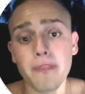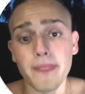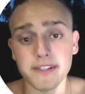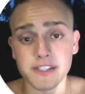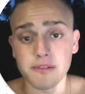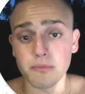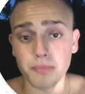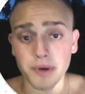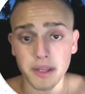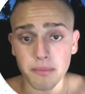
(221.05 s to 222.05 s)
That's
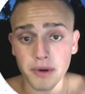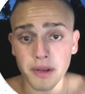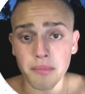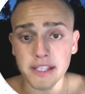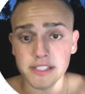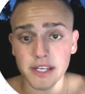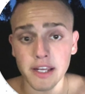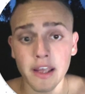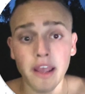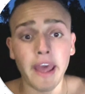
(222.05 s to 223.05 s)
pretty
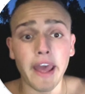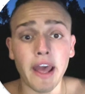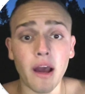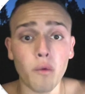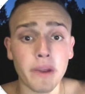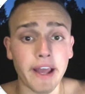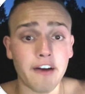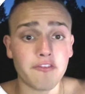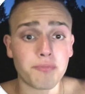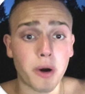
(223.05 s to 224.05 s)
basic. We
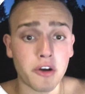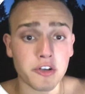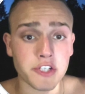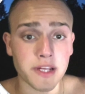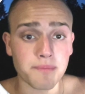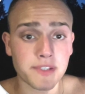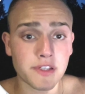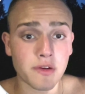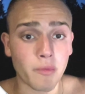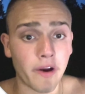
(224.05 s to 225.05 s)
have
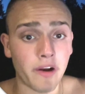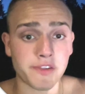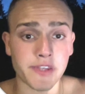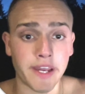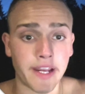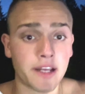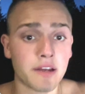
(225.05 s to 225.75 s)
partnerships where it's like